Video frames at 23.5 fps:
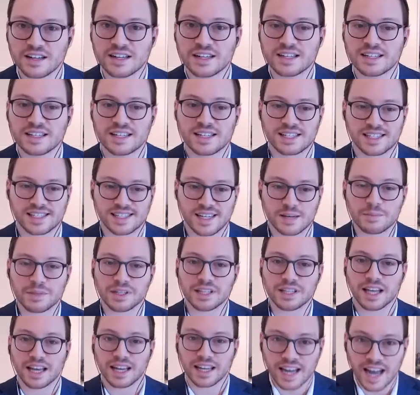to
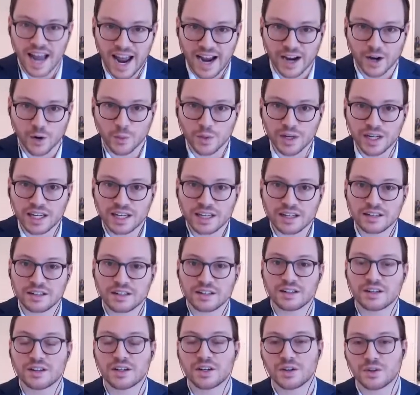stimulate equity,
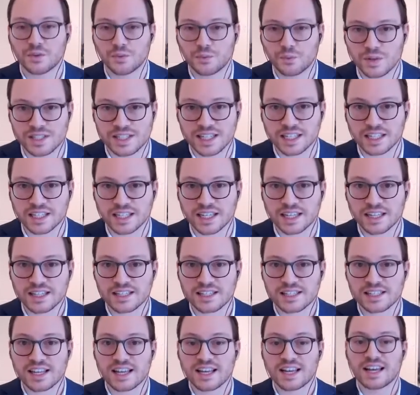
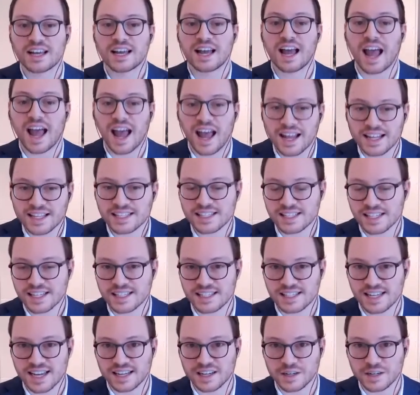resilience, and
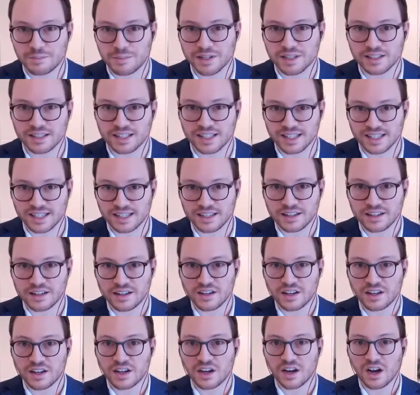sustainability
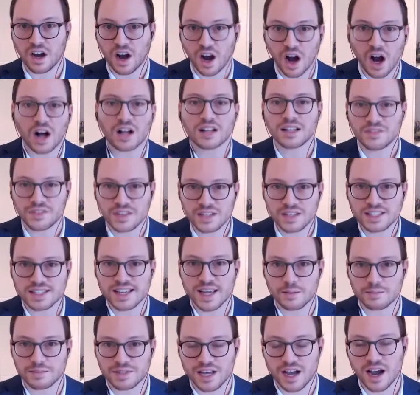all at the
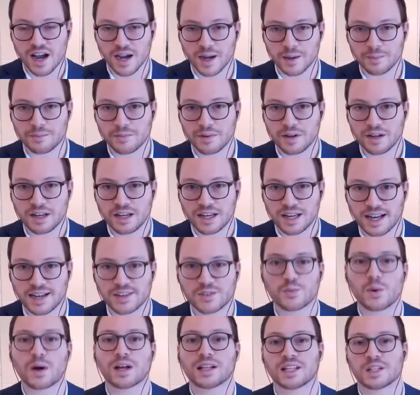same time, as
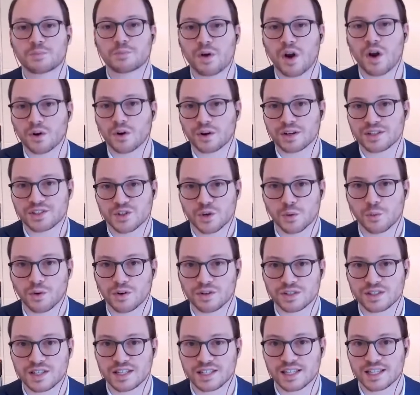well as progress towards
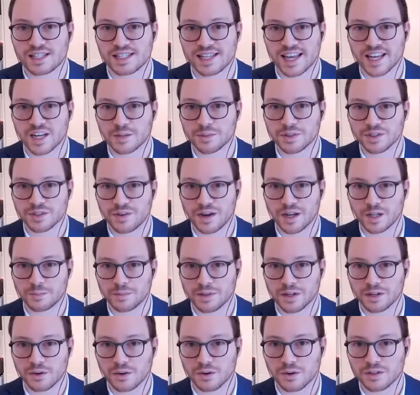the Sustainable Development
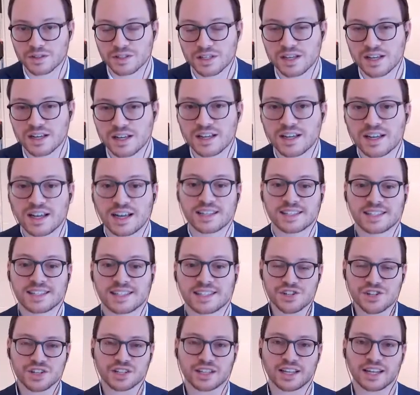Goals?
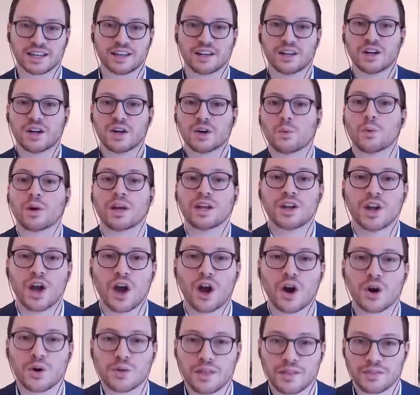Essentially, we
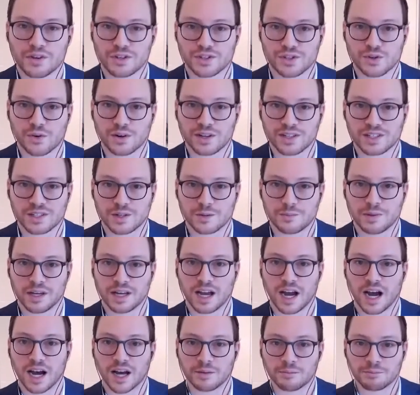know that there's going to be
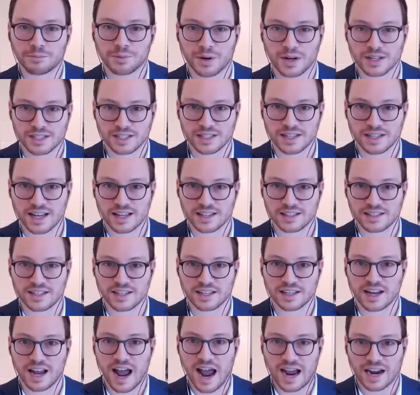
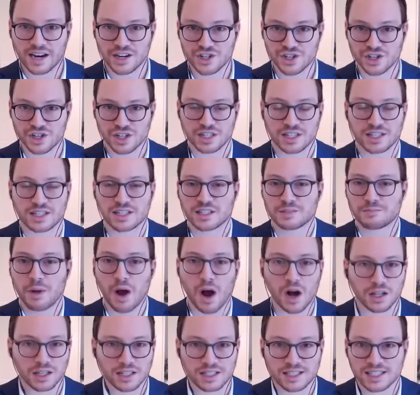unprecedented actions,
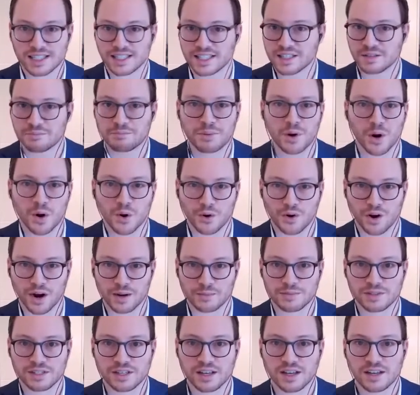policies, and
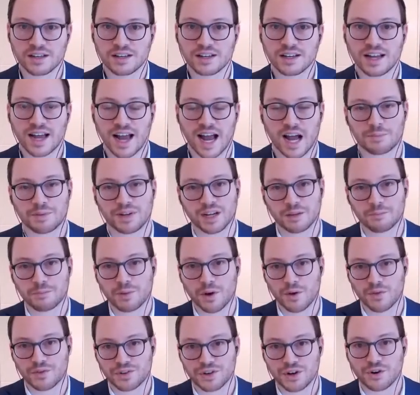programs happening
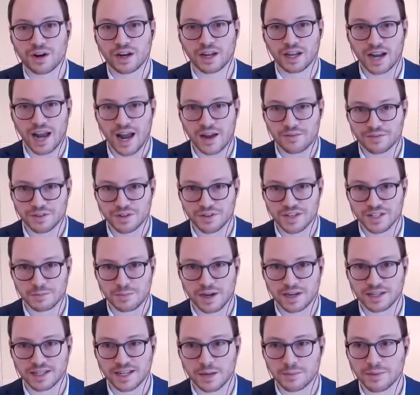both during and after this
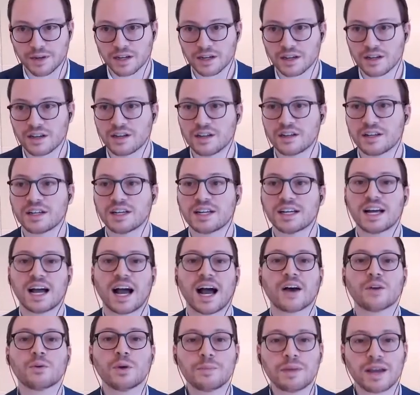pandemic. How
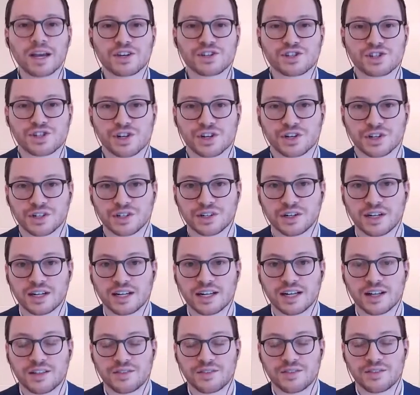do we make sure
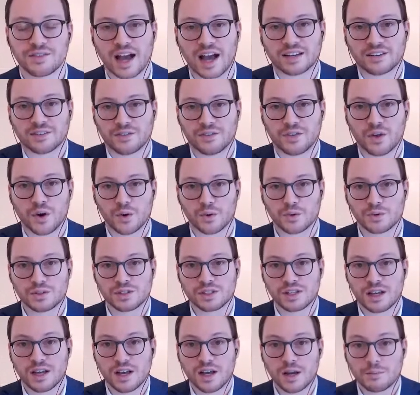that those
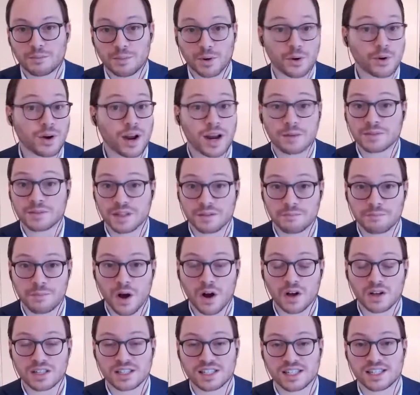programs and
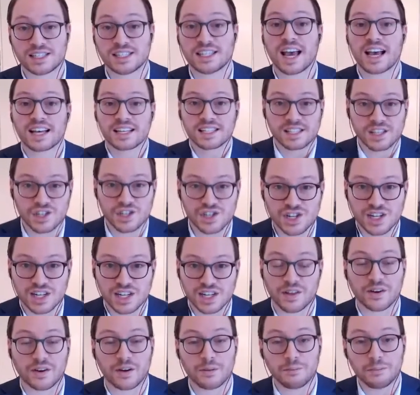policies, yes, achieve
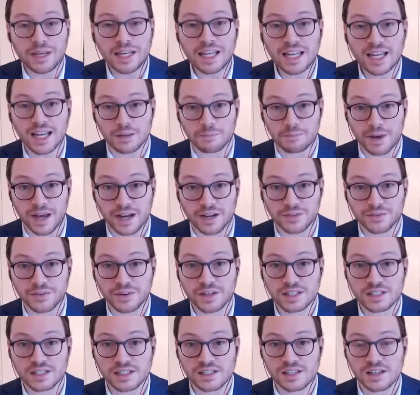their immediate
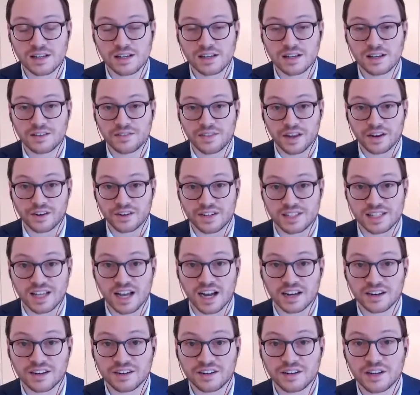benefits that are
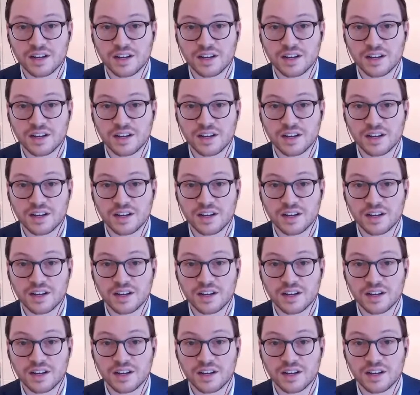desired,